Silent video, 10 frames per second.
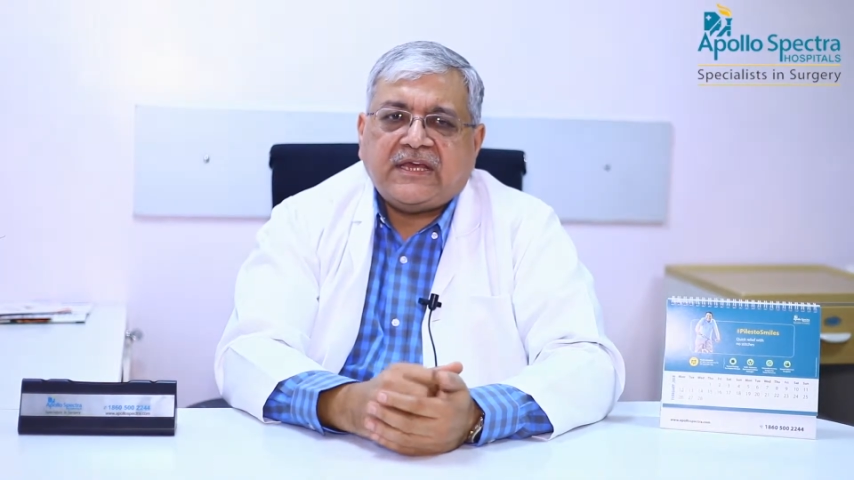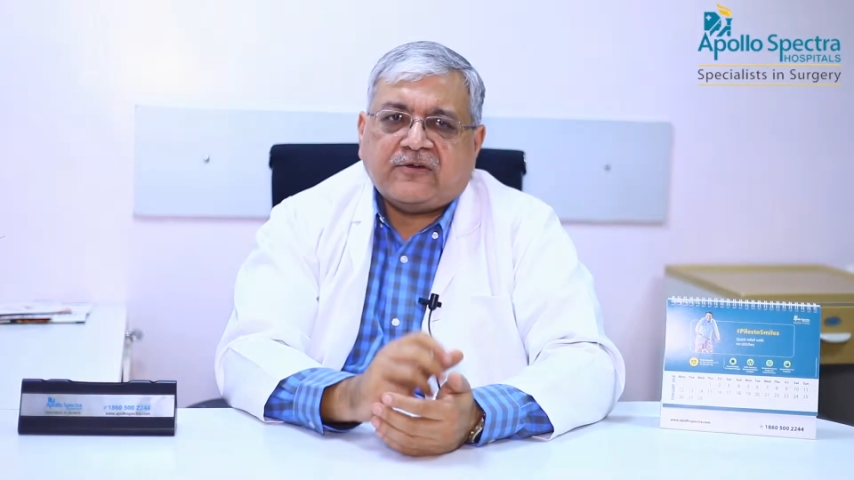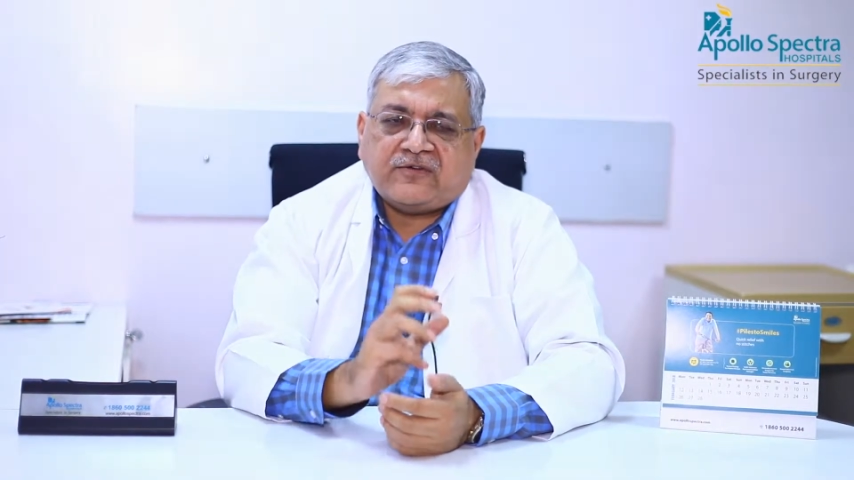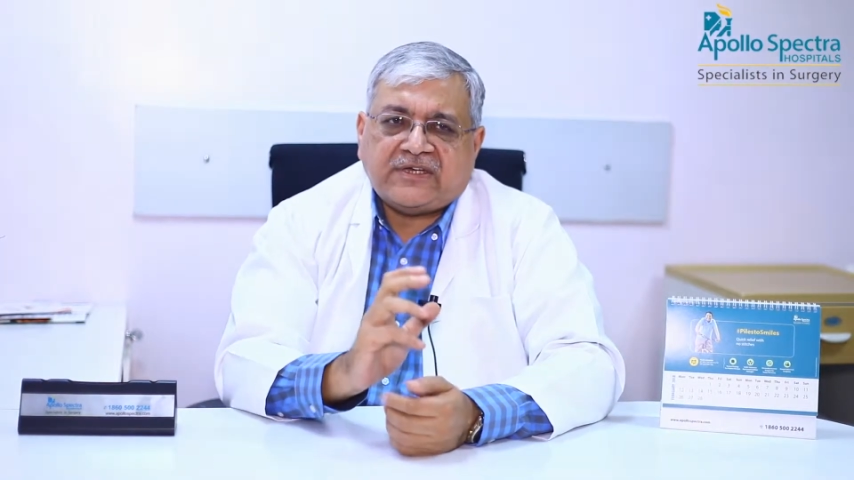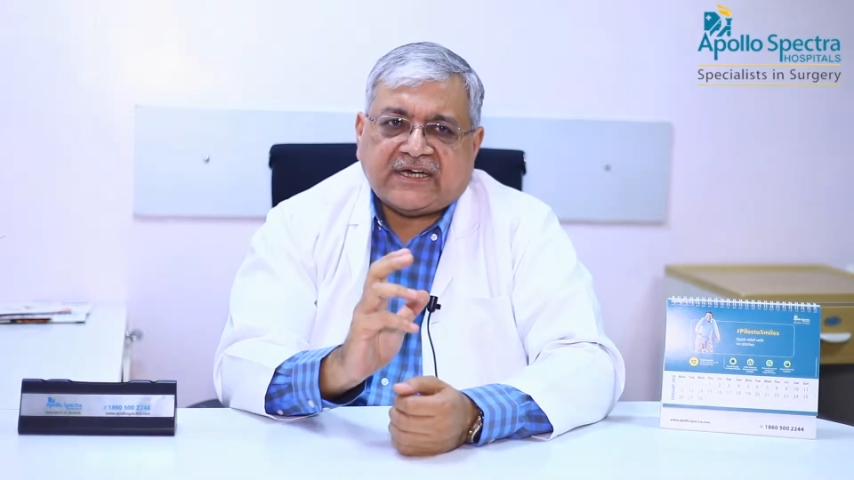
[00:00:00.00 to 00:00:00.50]

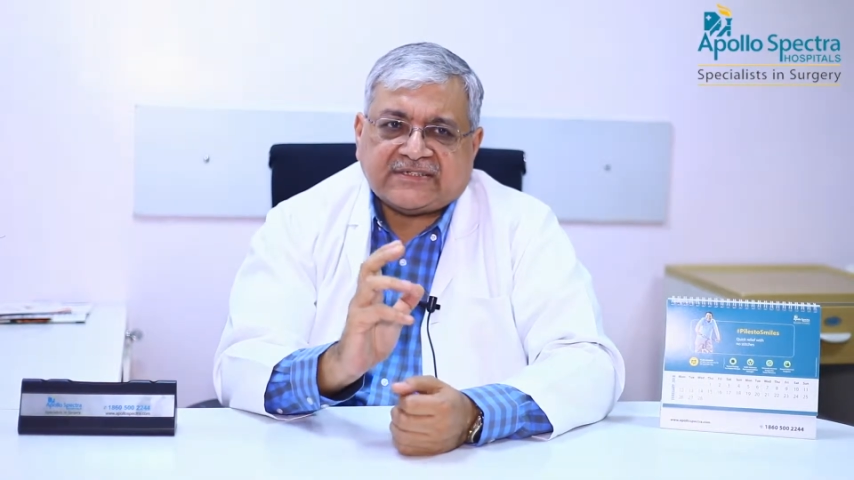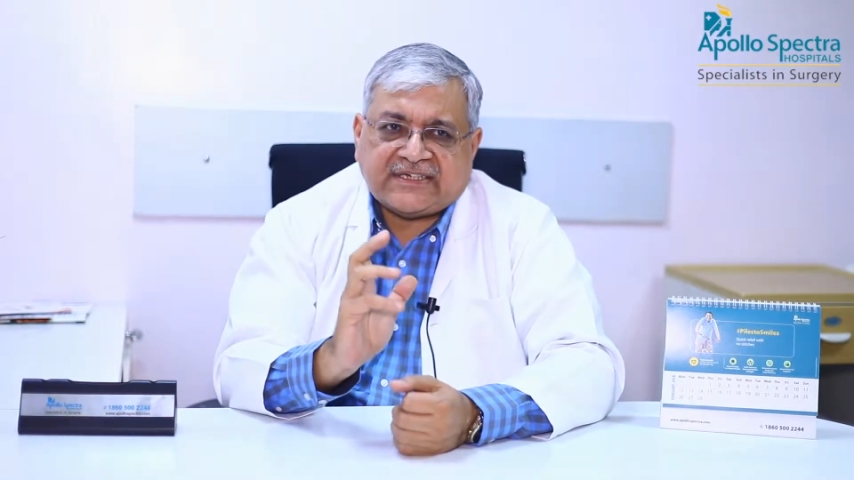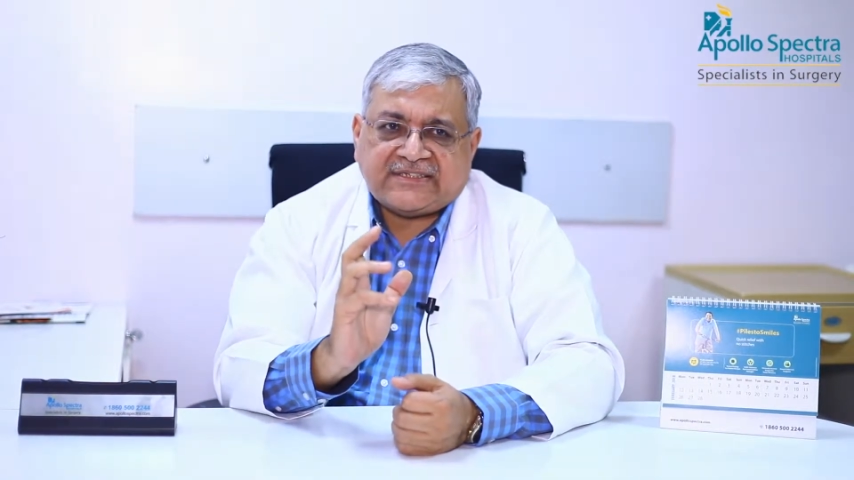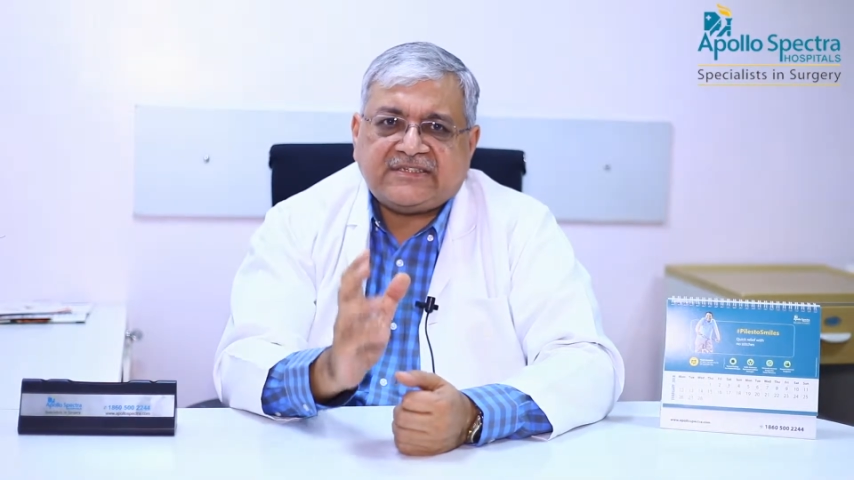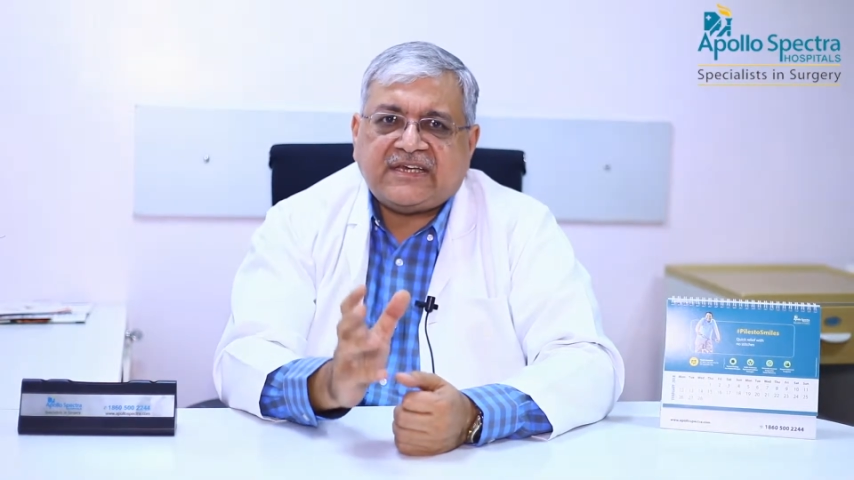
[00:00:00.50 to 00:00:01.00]
we
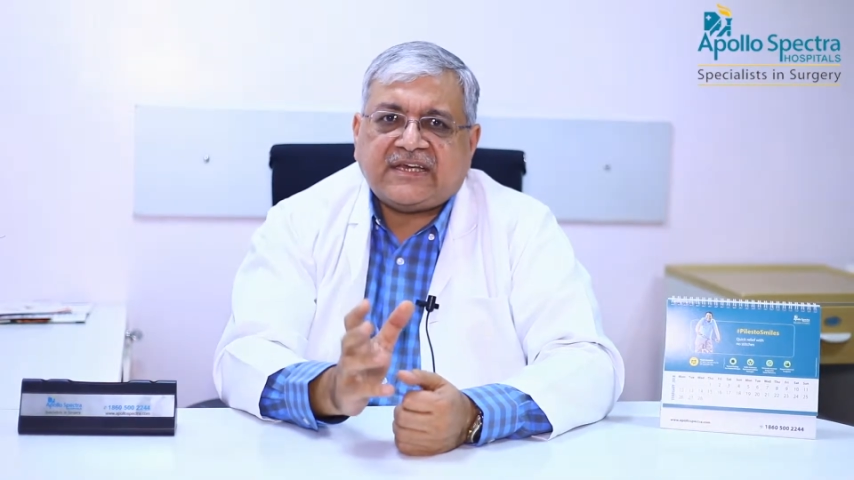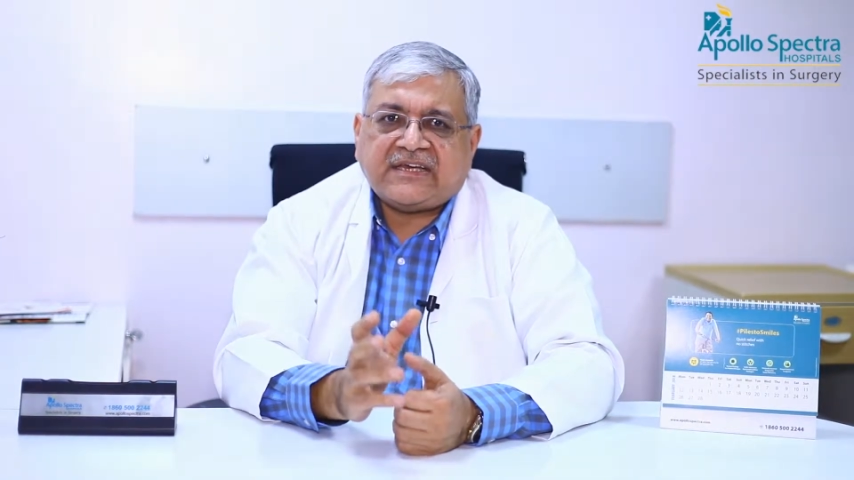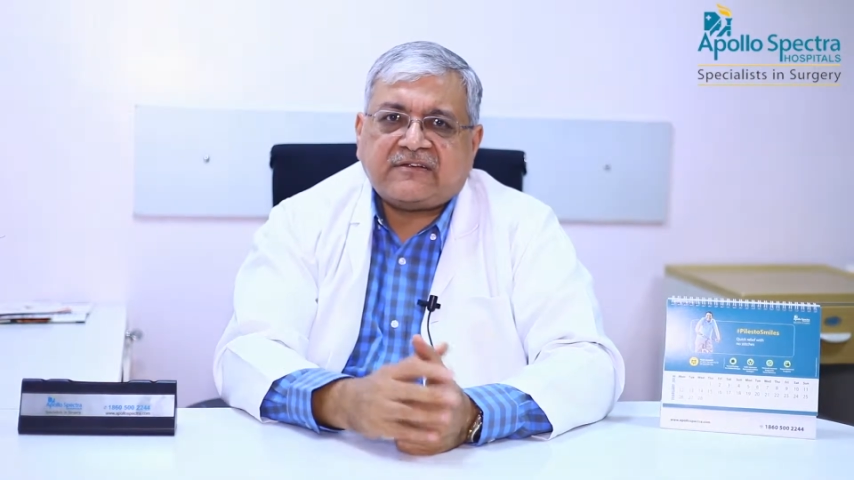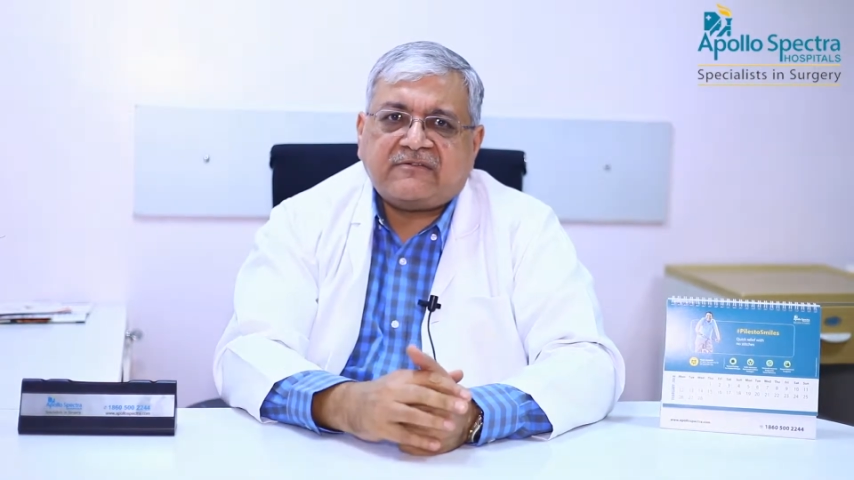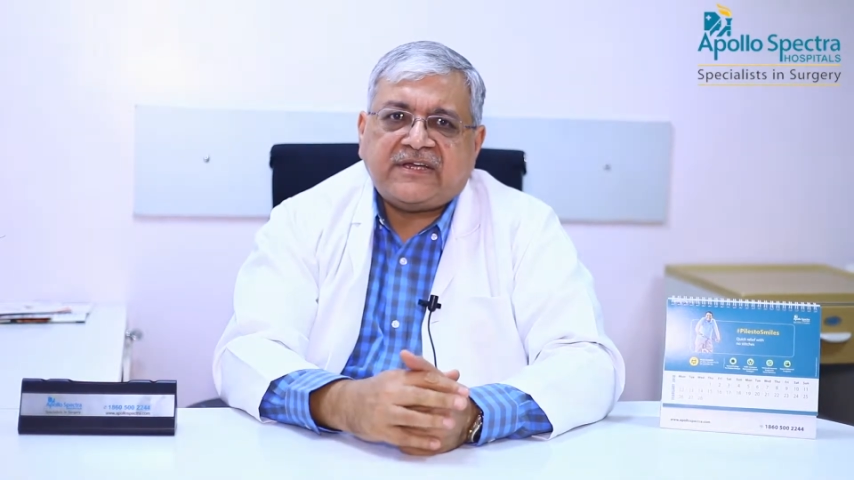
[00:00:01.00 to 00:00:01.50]
assess the
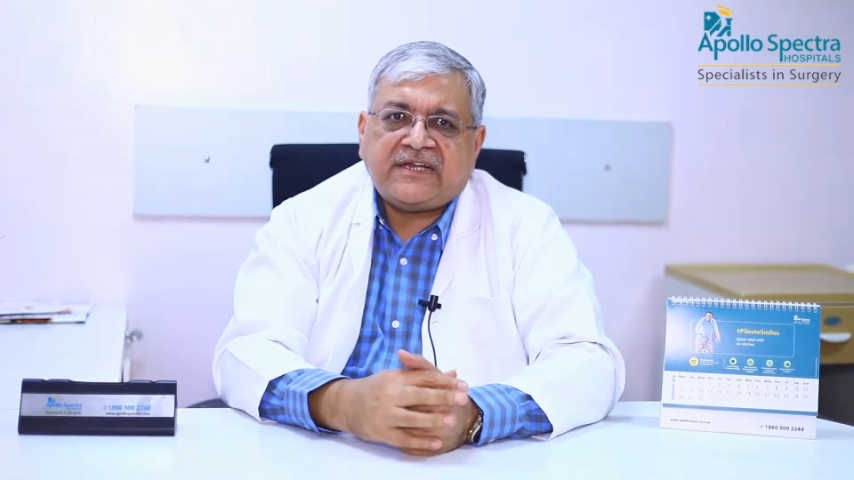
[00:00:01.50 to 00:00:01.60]
airway